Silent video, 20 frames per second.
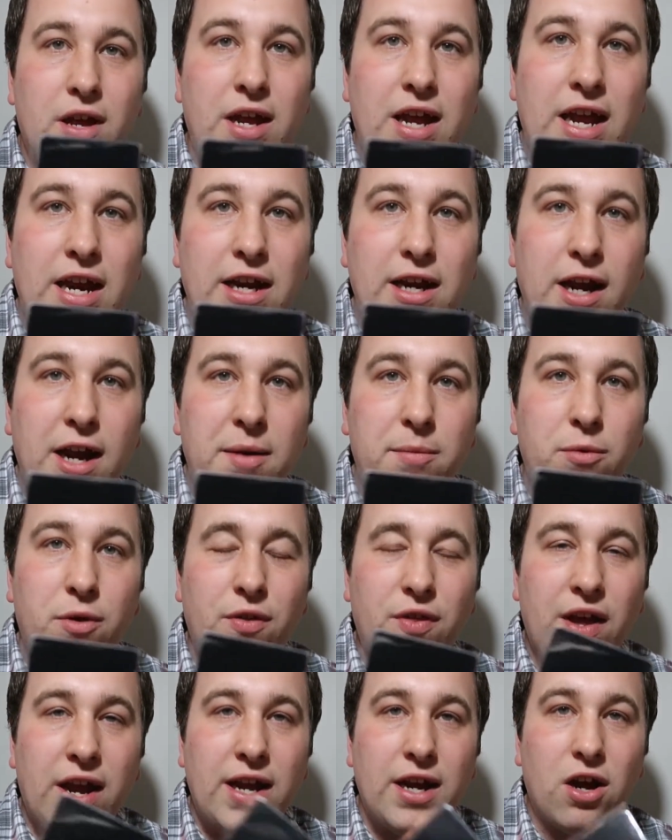It came
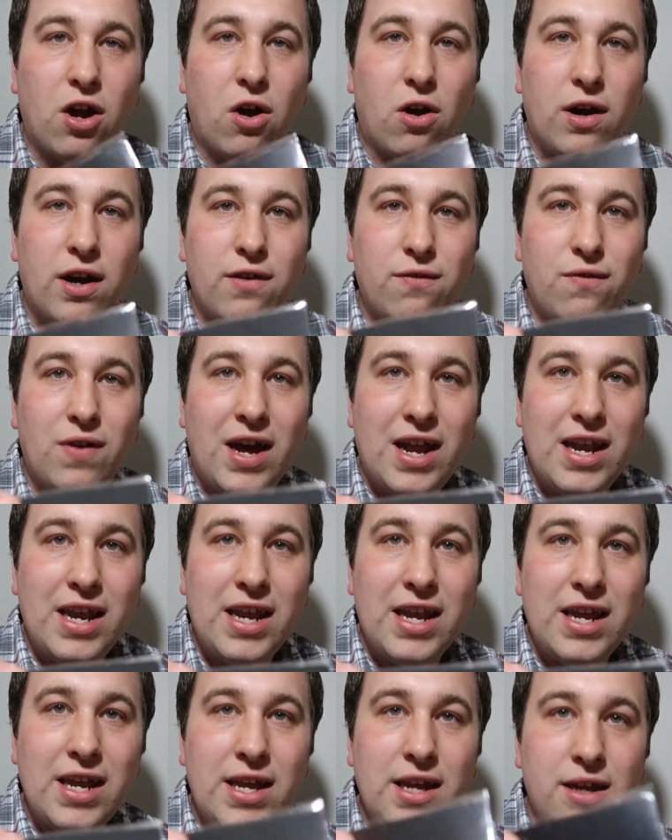with a
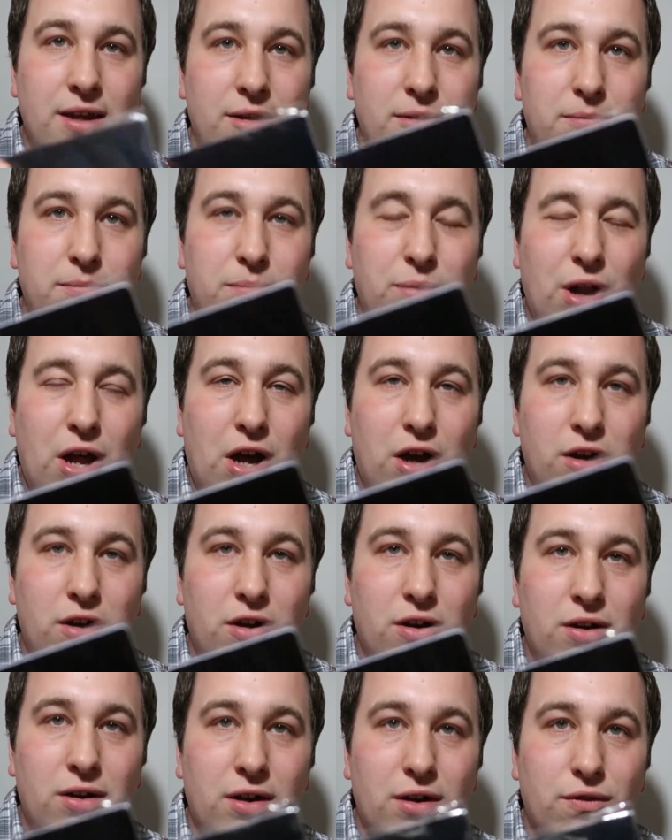RFID
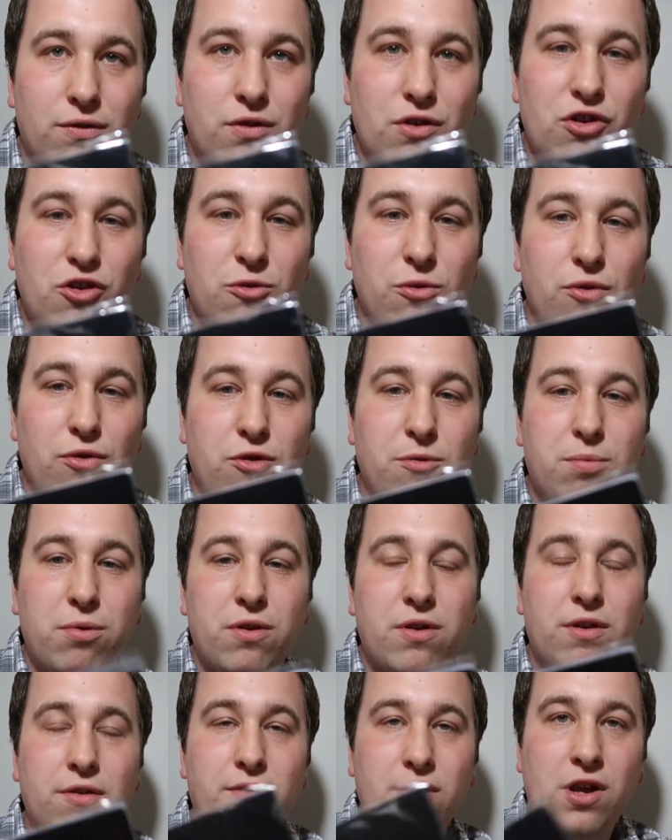blocker, so you're supposed to
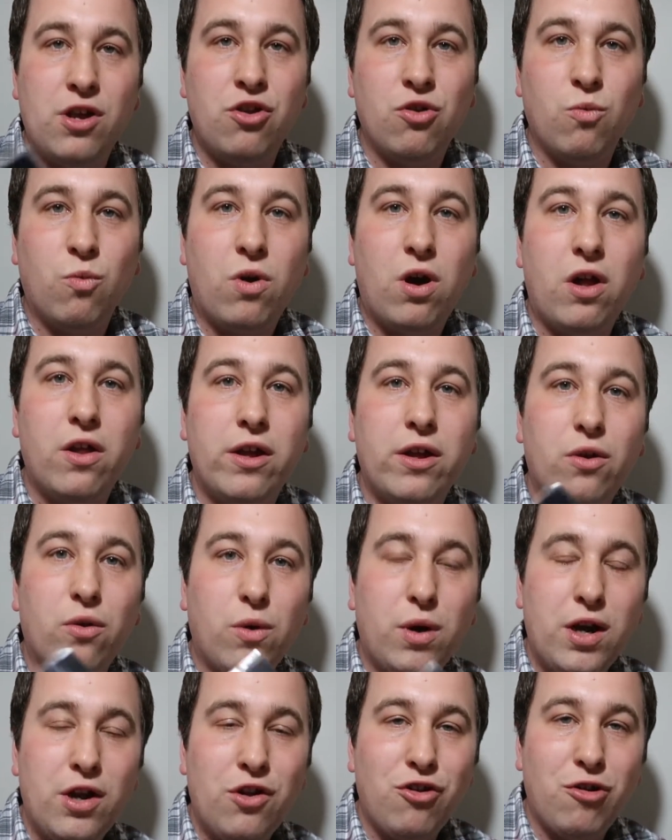put this in your wallet
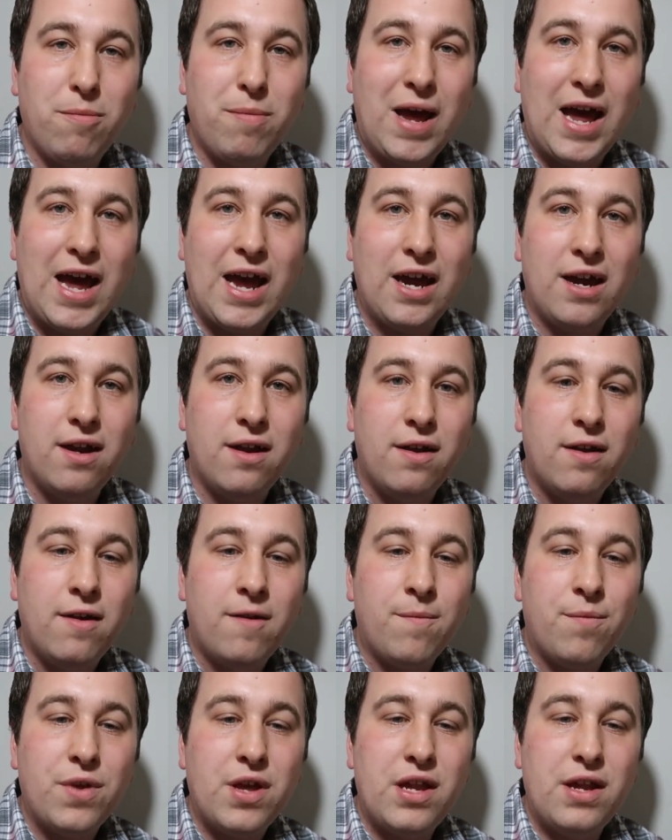or in your bag,
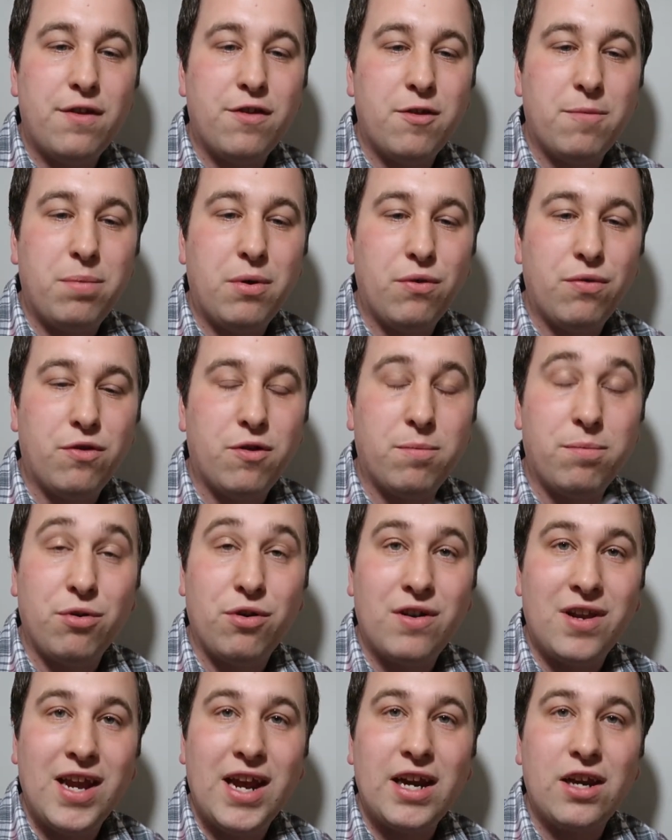and it's supposed to
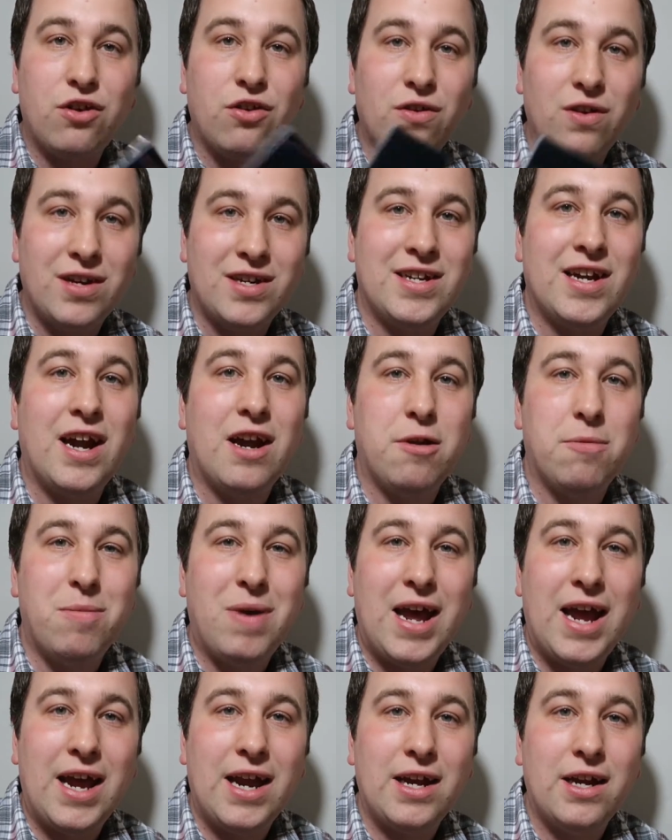protect your entire
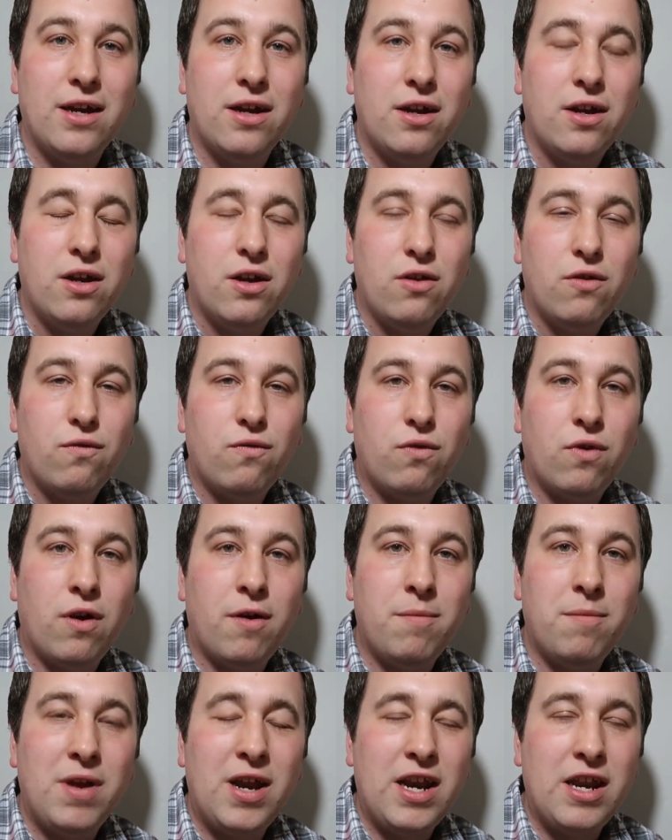bag
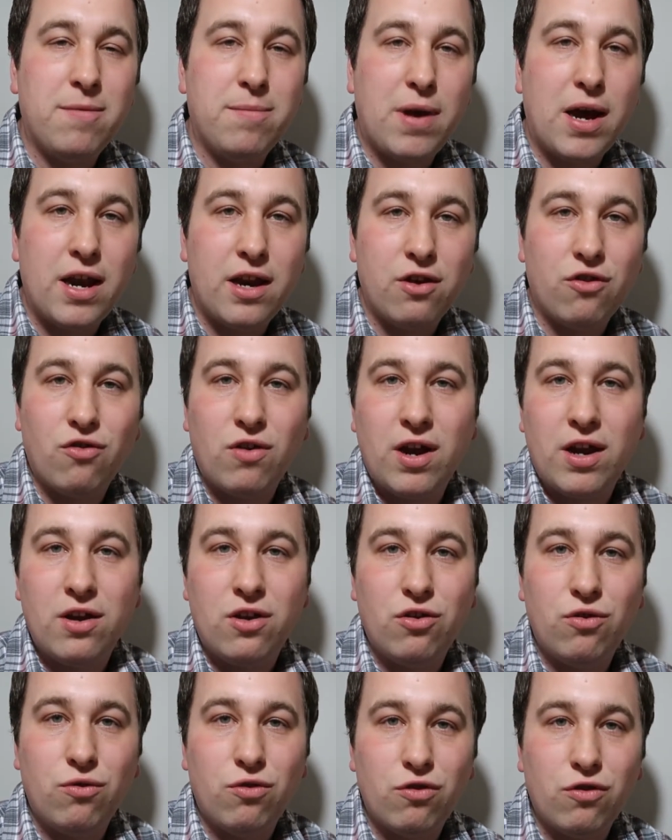from anybody trying
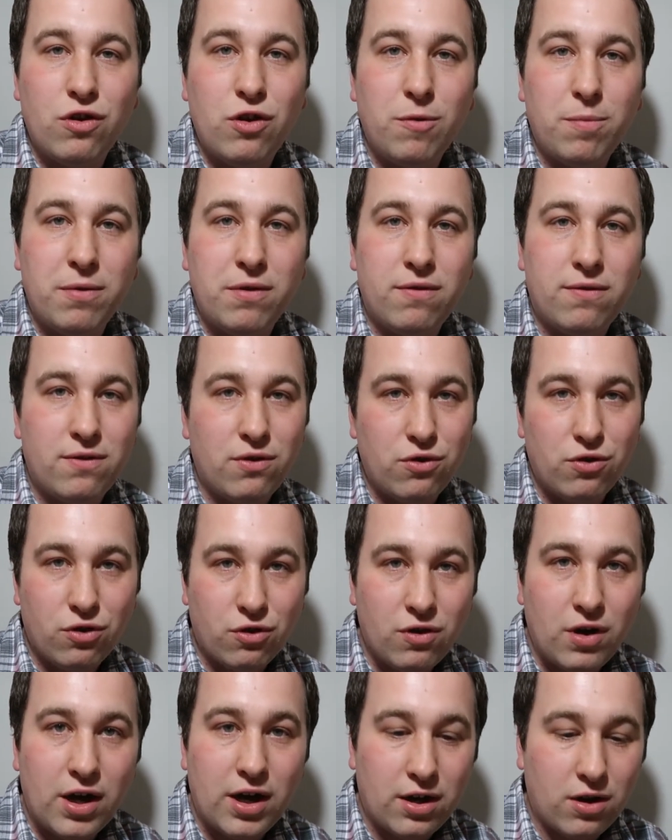to snoop and steal your
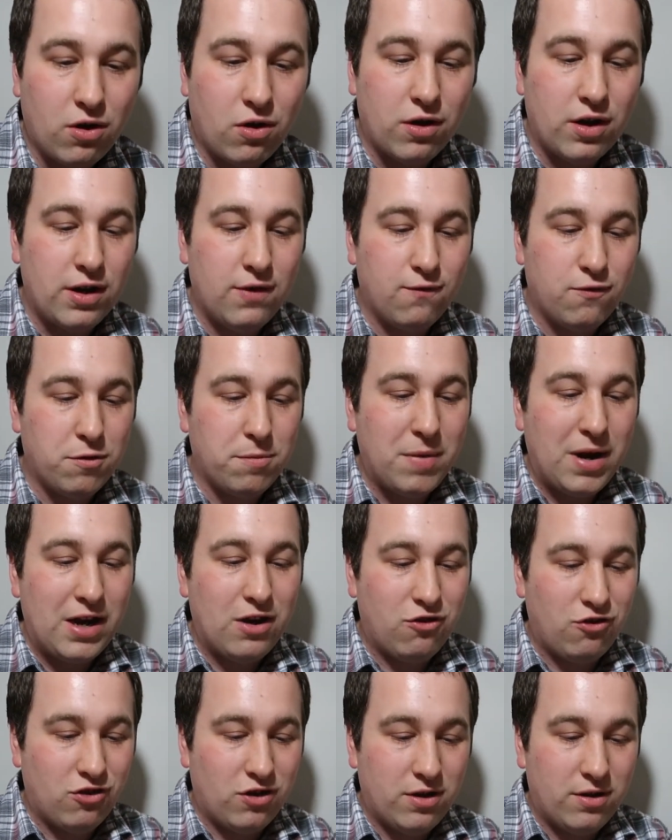credit card
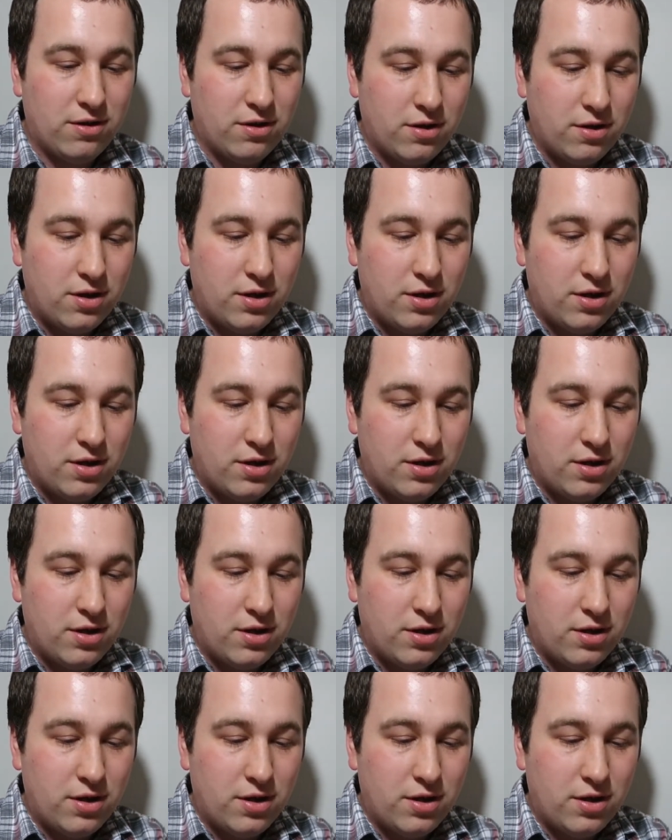information.